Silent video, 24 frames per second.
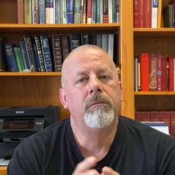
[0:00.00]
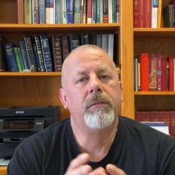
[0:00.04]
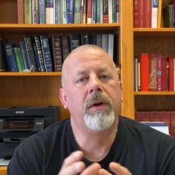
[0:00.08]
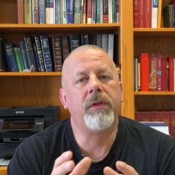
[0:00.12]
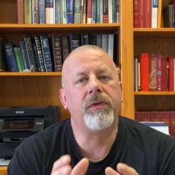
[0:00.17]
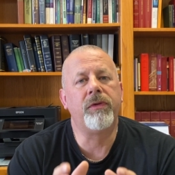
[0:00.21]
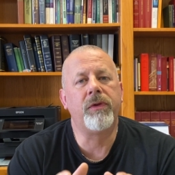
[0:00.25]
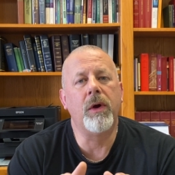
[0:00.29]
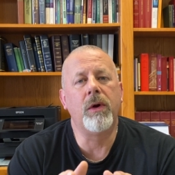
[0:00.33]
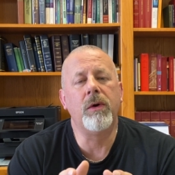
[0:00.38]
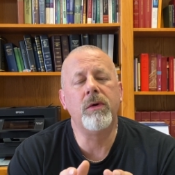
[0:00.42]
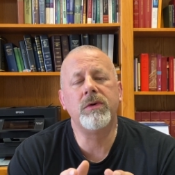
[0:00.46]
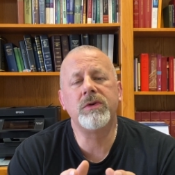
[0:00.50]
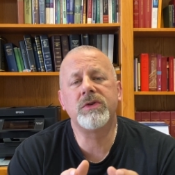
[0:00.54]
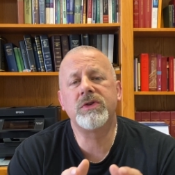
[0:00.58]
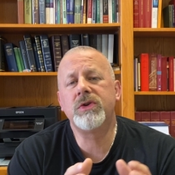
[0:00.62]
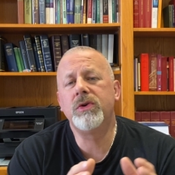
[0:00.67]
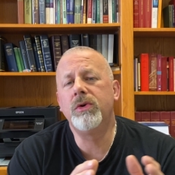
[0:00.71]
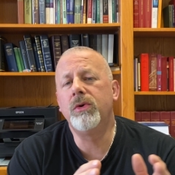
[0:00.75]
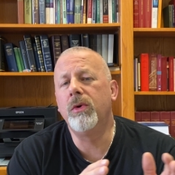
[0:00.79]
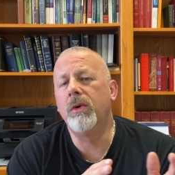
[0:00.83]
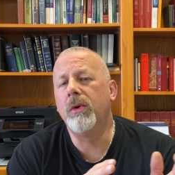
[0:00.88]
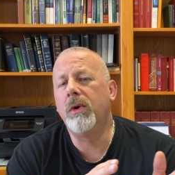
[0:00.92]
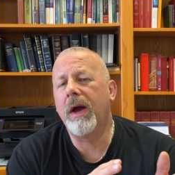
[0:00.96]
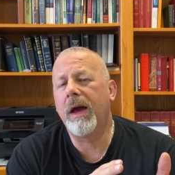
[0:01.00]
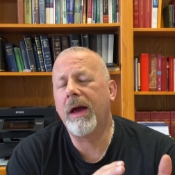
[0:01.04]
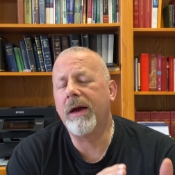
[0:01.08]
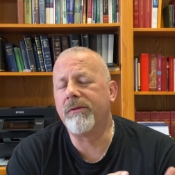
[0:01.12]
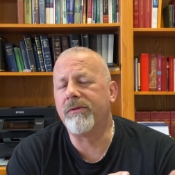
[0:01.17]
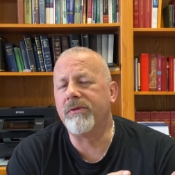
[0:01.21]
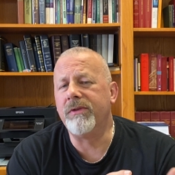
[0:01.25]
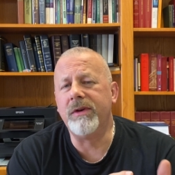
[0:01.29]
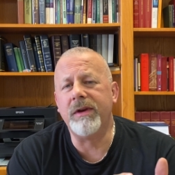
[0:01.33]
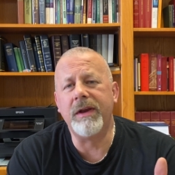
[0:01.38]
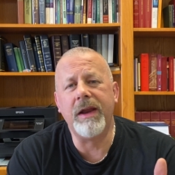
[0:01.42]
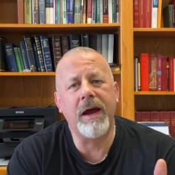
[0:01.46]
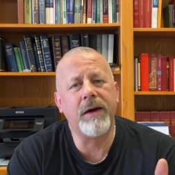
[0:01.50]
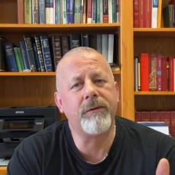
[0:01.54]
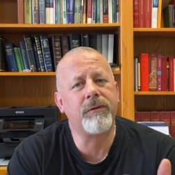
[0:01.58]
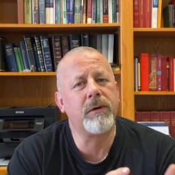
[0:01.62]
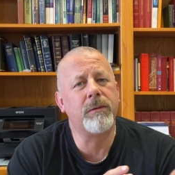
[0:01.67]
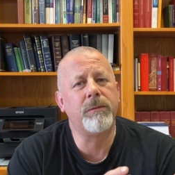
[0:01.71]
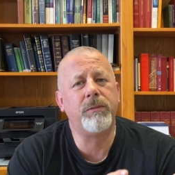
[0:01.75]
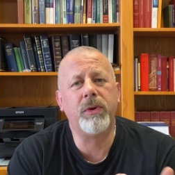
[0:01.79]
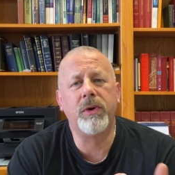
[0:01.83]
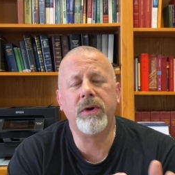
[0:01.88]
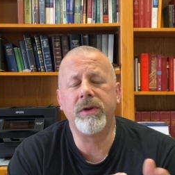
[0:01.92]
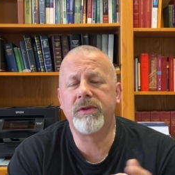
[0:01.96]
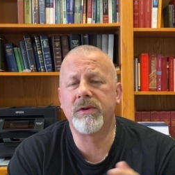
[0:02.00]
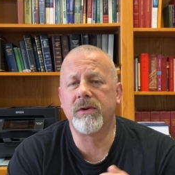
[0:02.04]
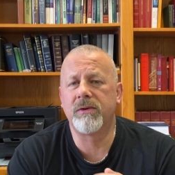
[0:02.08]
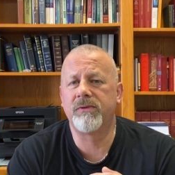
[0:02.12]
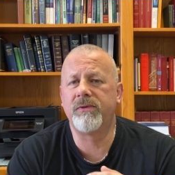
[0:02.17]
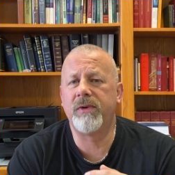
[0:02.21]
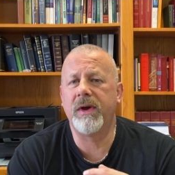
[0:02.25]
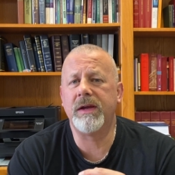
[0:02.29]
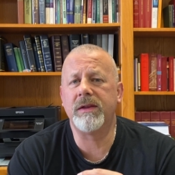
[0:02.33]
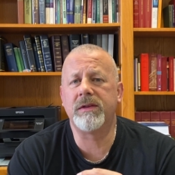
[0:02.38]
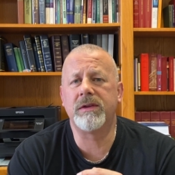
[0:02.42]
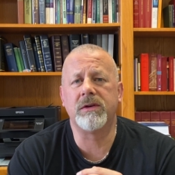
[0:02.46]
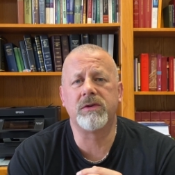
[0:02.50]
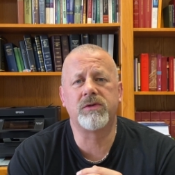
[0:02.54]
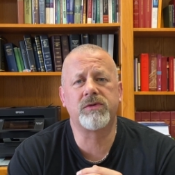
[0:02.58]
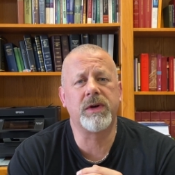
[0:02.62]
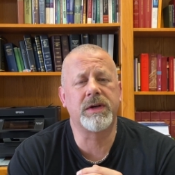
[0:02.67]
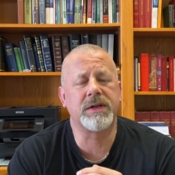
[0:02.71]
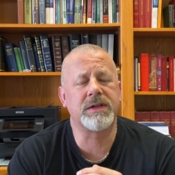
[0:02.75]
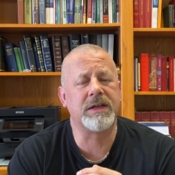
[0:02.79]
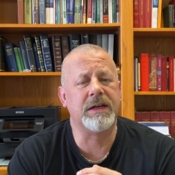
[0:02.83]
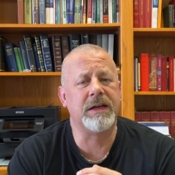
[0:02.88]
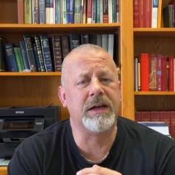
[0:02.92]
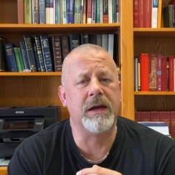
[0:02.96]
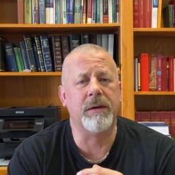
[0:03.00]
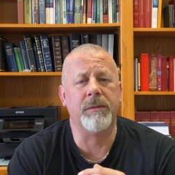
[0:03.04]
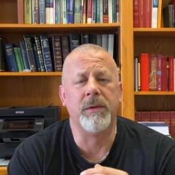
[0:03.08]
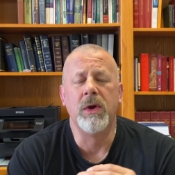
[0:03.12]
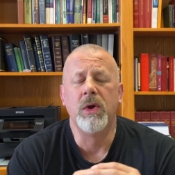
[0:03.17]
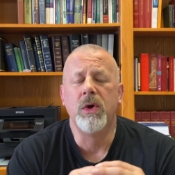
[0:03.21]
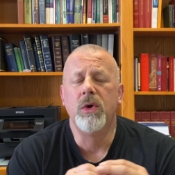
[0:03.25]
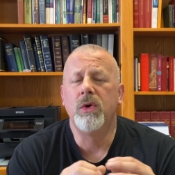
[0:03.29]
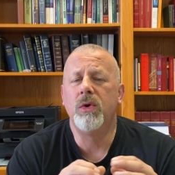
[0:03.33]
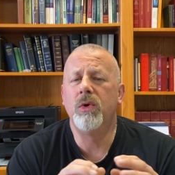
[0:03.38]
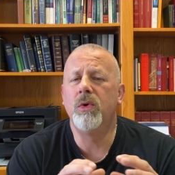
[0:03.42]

But those who have never put their faith and trust in him,